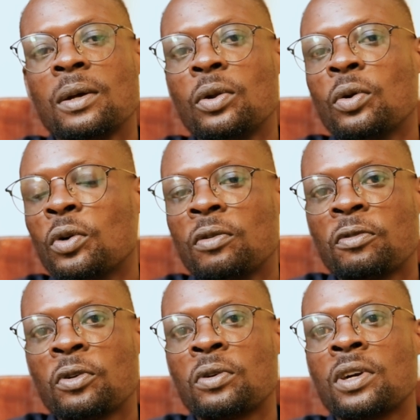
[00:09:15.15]
known
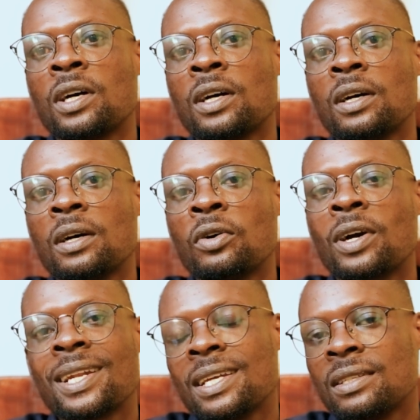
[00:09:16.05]
for
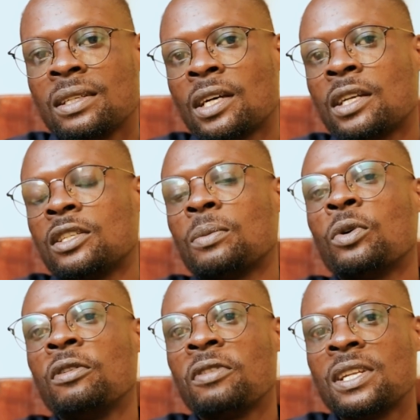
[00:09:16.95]
organizing
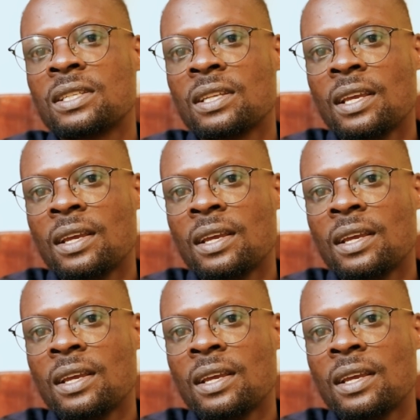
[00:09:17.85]
charitable events.